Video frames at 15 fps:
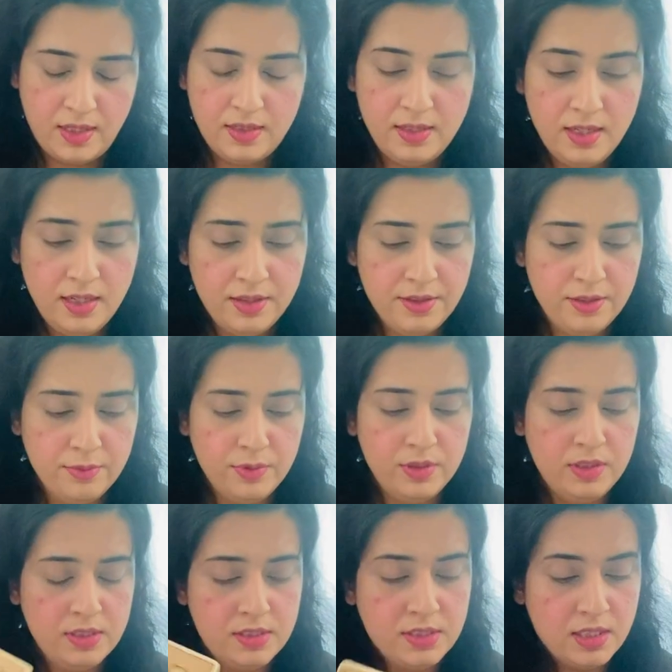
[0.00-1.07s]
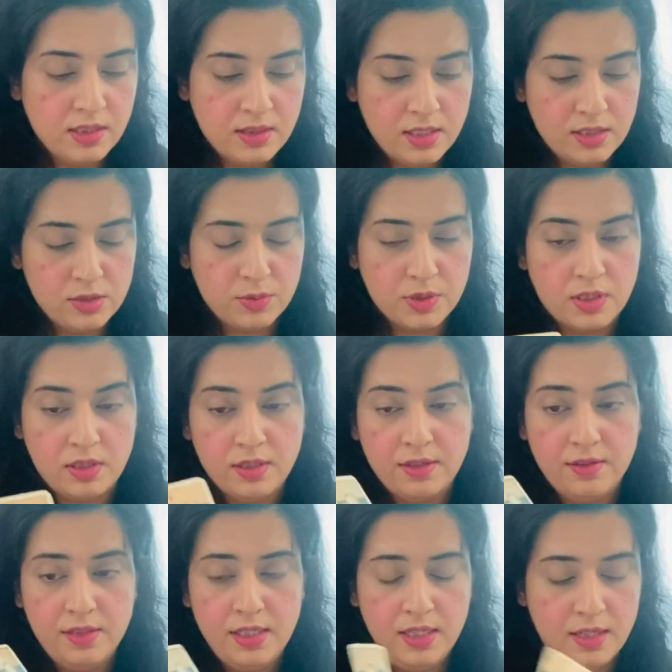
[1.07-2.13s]
Yeah, they're really seeing things with
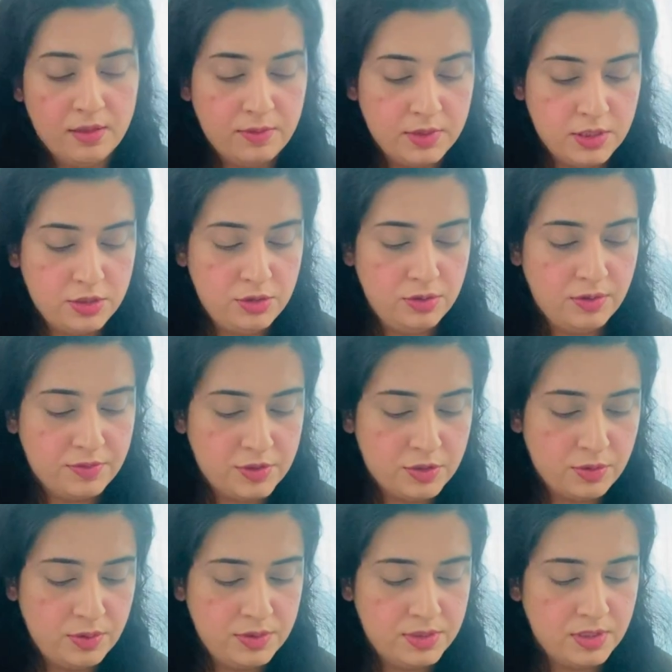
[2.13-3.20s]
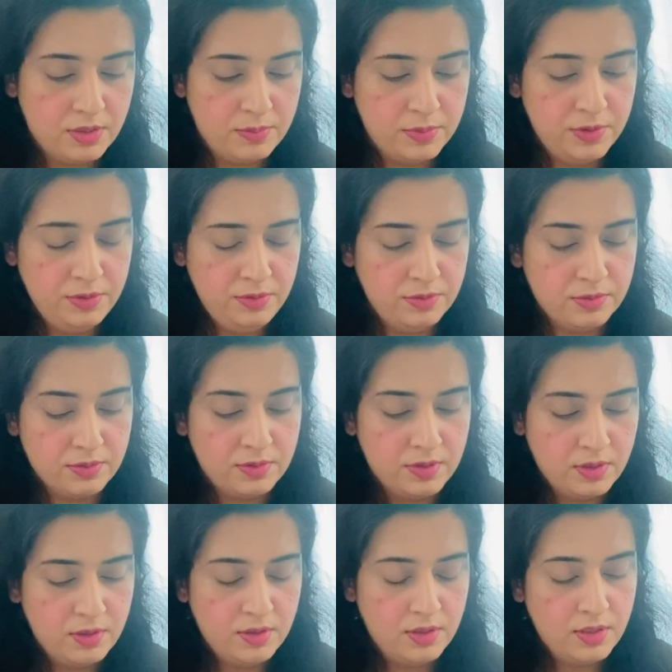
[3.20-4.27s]
clarity here with the Two of Swords and the Moon.
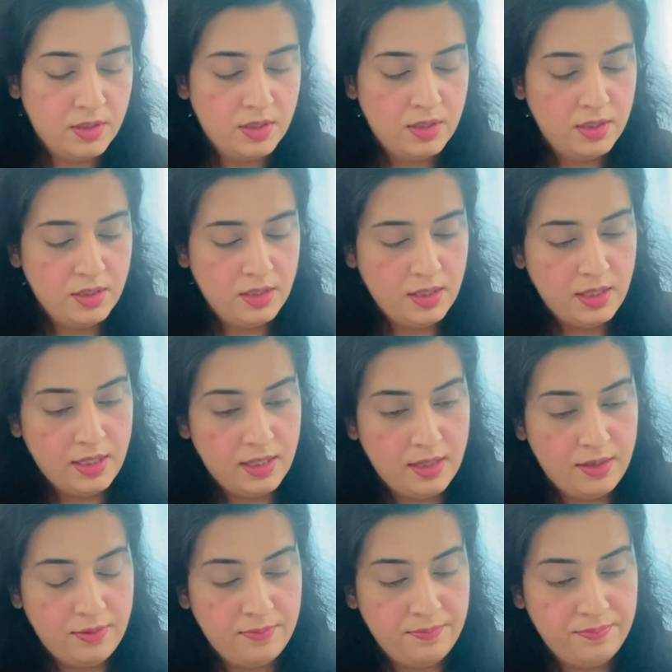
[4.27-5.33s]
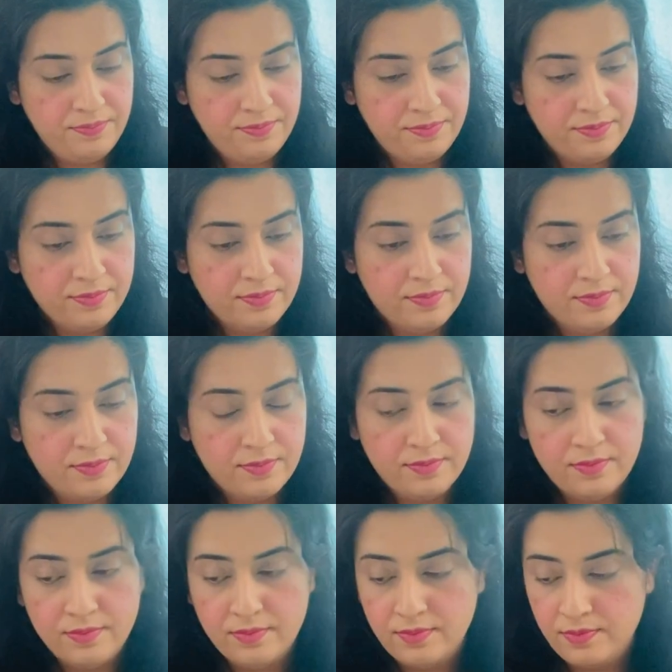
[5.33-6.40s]
Um,
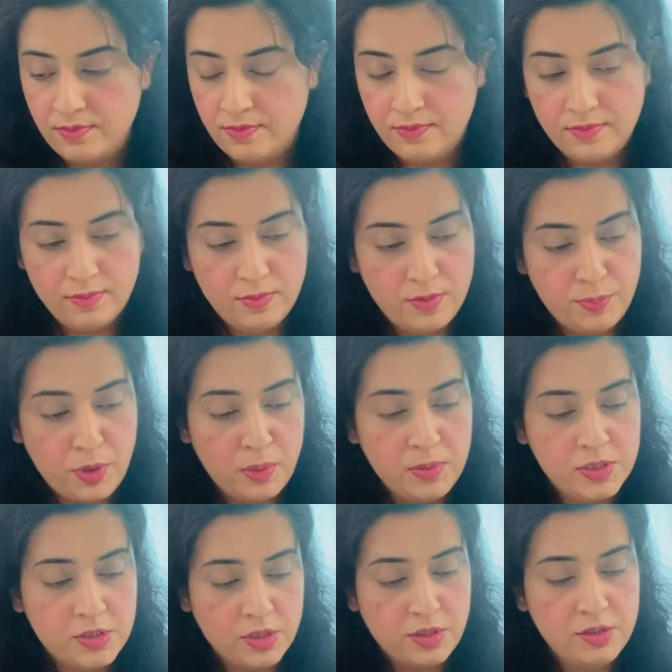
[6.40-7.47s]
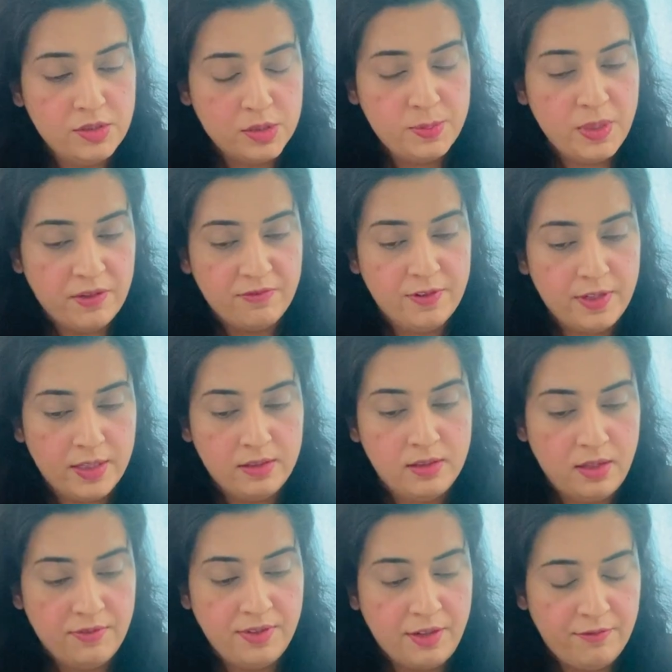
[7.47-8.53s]
Probably saw you as being very
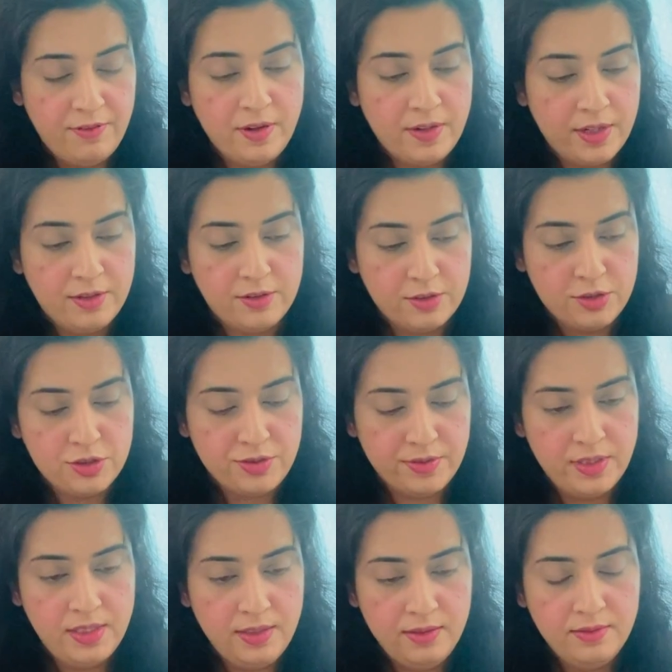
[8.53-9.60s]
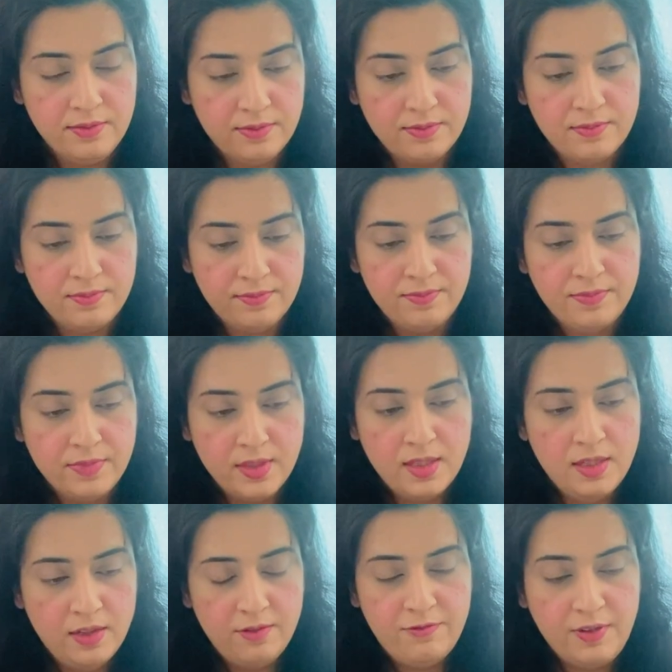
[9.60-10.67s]
loving, very nurturing,
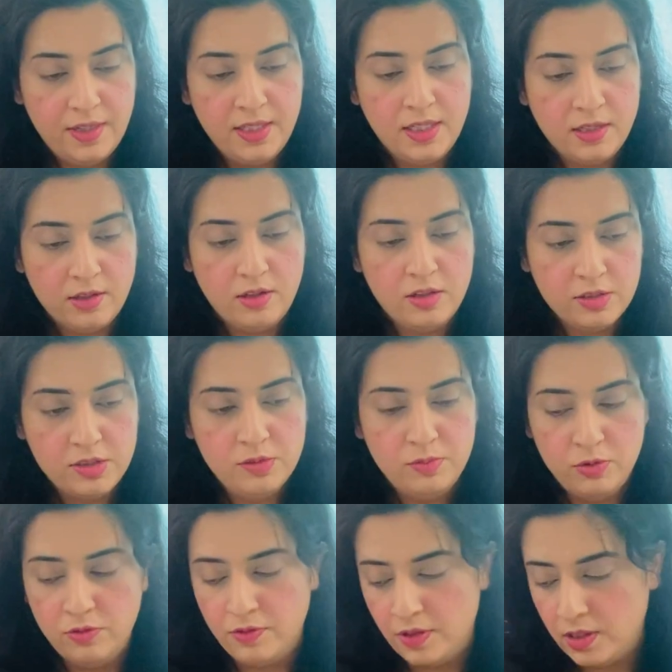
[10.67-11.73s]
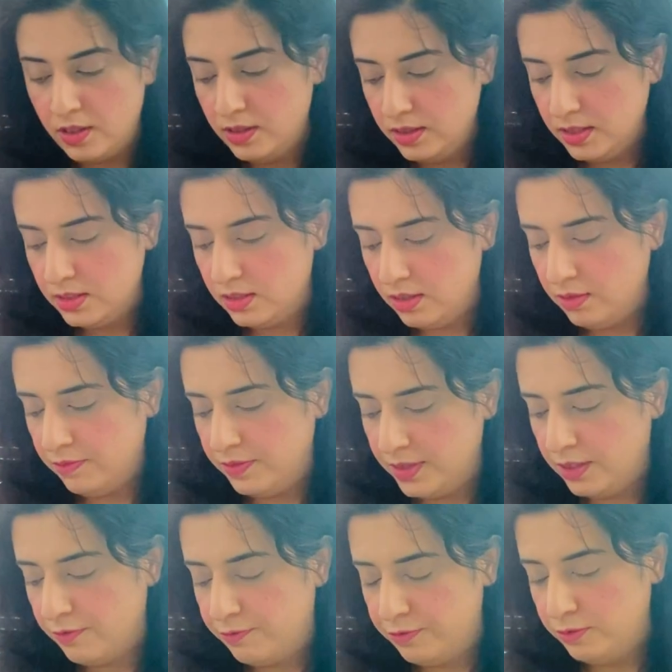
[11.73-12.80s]
finding it hard to move on. Let's clarify
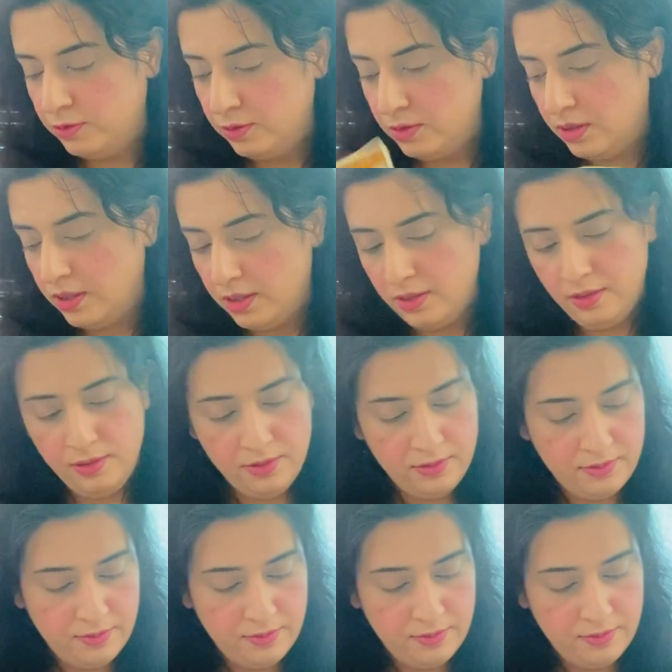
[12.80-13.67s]
the Fool card.